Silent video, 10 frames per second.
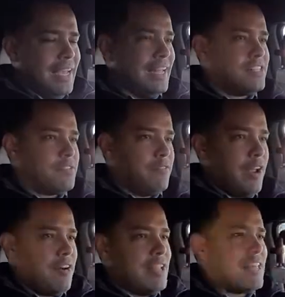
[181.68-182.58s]
It's
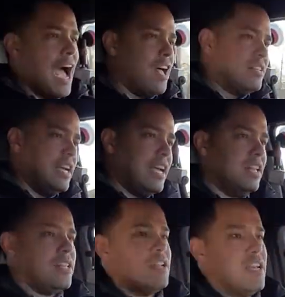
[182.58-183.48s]
very dialed
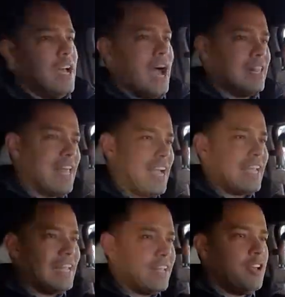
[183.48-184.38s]
in. I
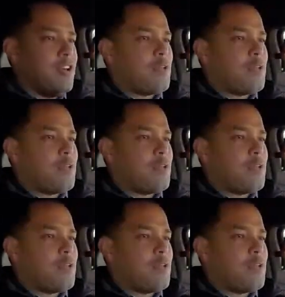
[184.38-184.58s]
like it.